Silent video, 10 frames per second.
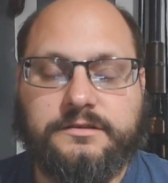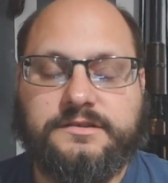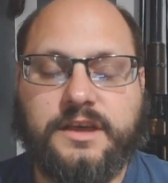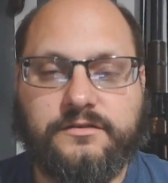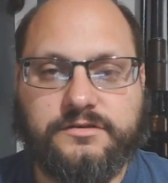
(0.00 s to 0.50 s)

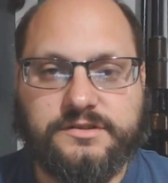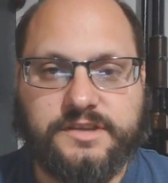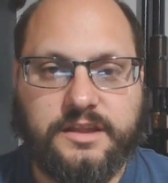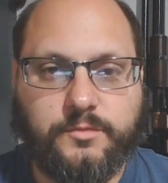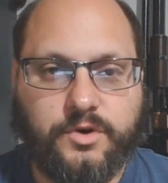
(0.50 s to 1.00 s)
Sauron's
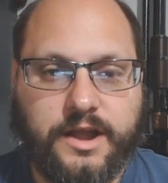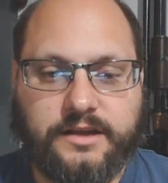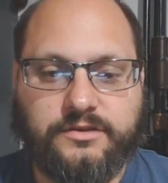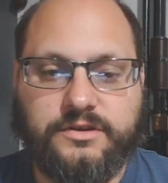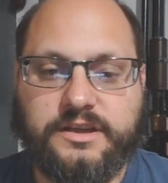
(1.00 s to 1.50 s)
getting more
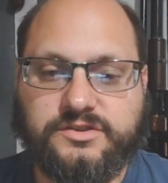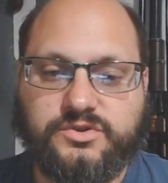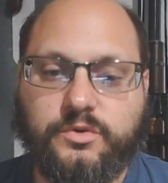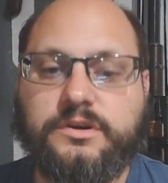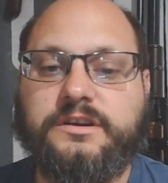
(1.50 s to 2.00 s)
angry as
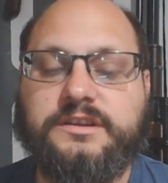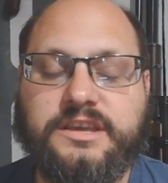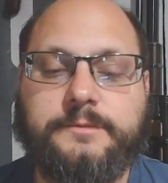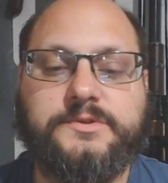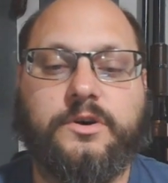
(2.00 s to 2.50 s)
Doran
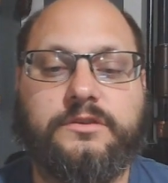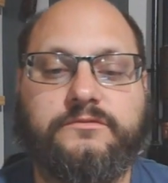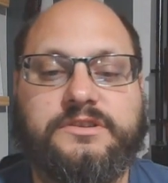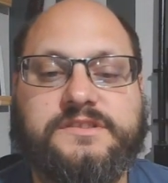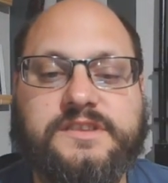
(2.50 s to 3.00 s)
keeps on
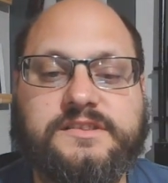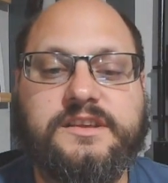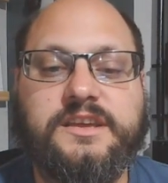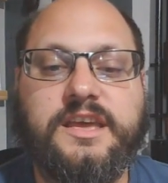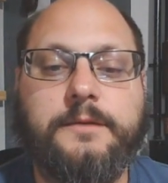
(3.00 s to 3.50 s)

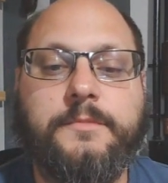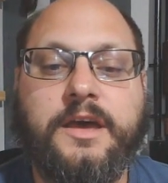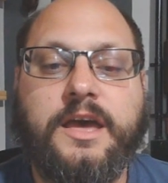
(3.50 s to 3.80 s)
resisting him